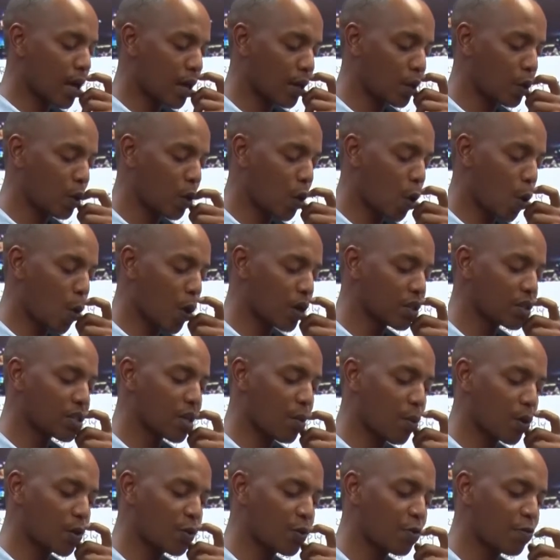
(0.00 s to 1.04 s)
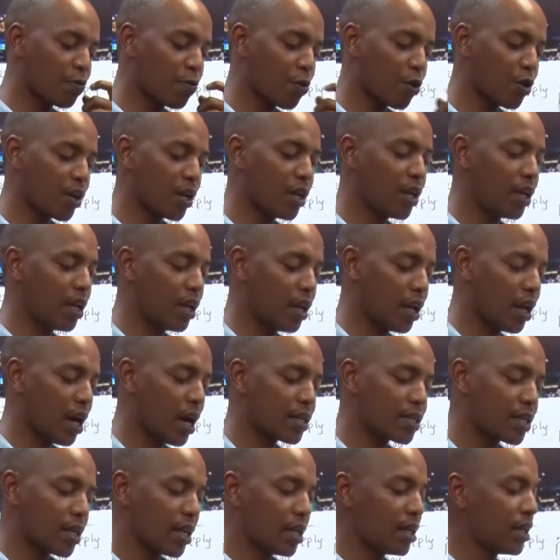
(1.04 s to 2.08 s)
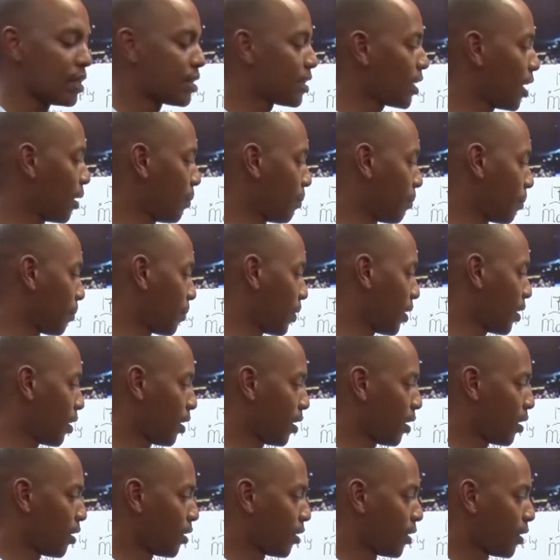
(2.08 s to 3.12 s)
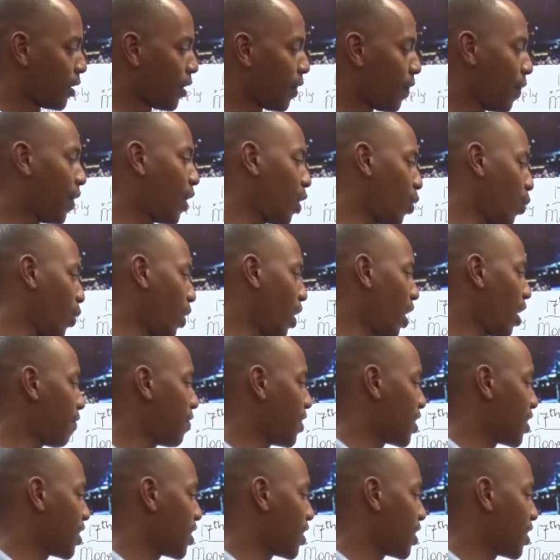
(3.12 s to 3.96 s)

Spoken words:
you don't want someone to fall ill at any time. Then you have